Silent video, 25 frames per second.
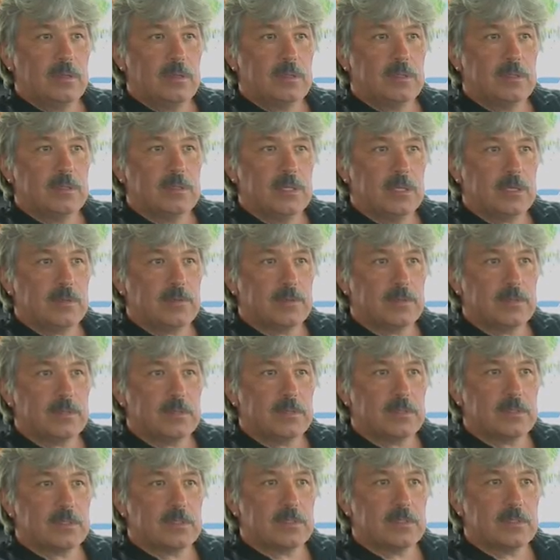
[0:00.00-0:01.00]

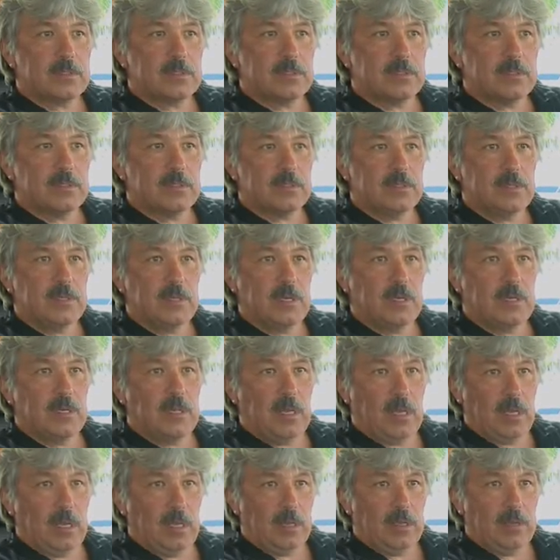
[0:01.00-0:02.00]
sequence
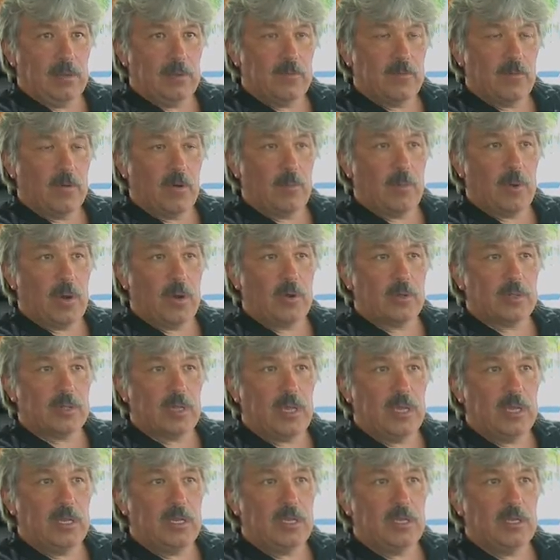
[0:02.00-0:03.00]
DNA for about
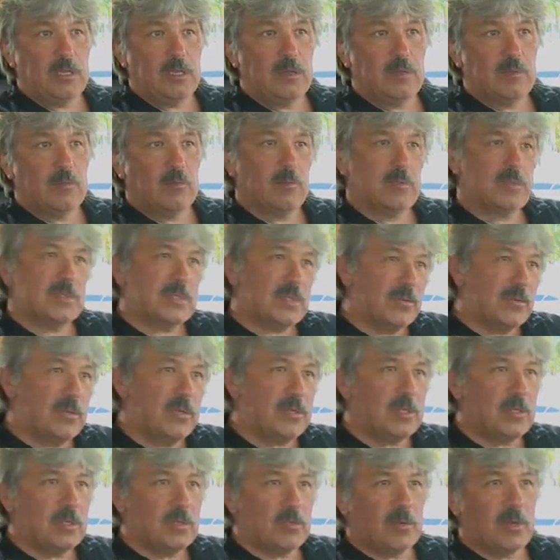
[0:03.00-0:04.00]
80,
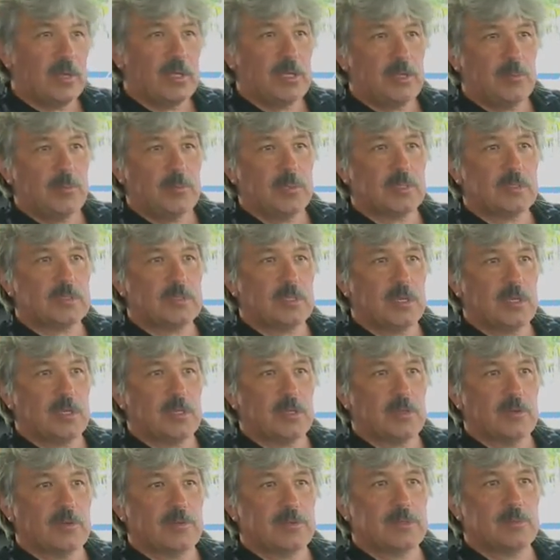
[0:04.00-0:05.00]
70 to 80
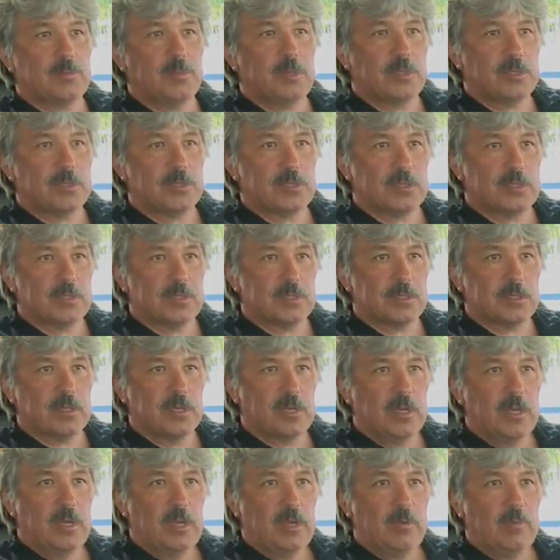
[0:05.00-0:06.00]
percent of species
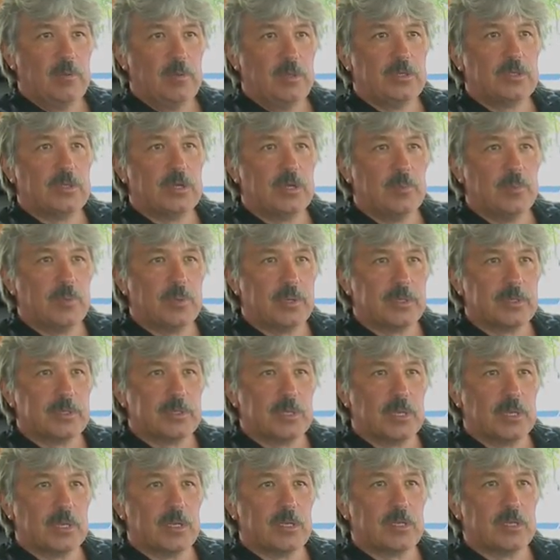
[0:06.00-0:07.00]
which
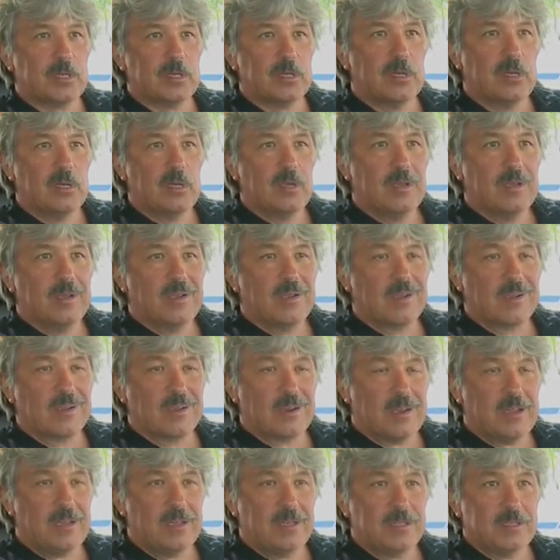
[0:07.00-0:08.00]
represent
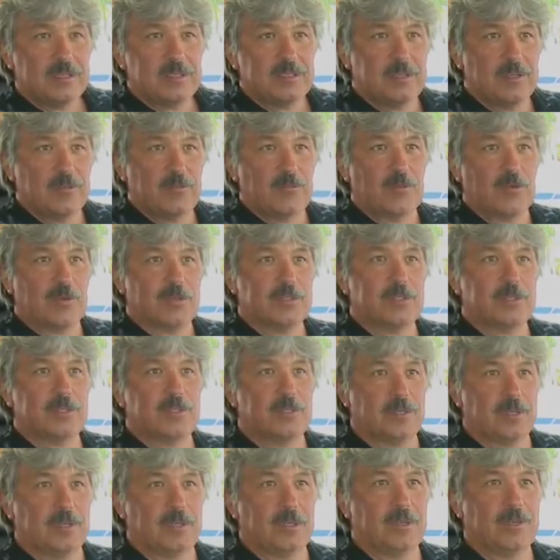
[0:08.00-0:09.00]
greatest
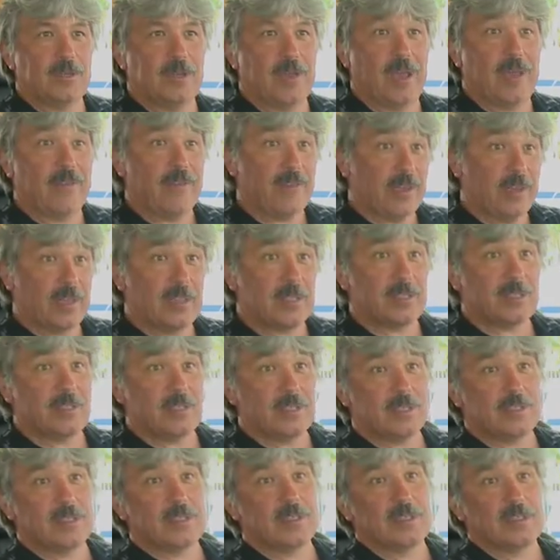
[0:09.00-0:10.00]
diversity ever
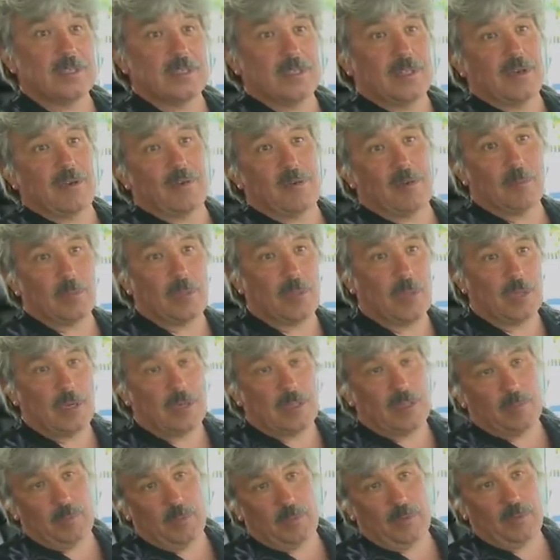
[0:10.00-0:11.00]
existed in our
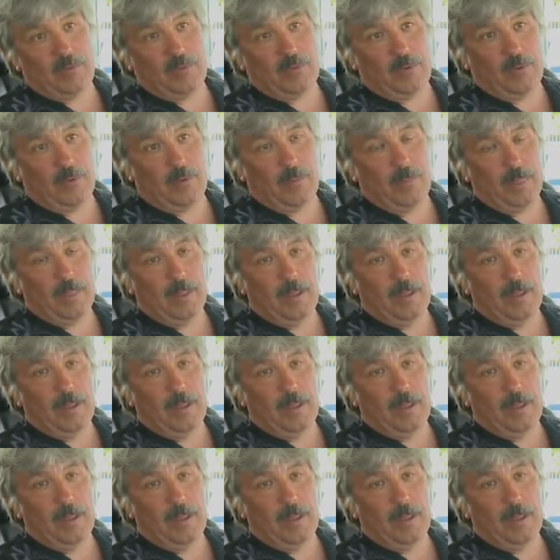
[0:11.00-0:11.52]
planet before.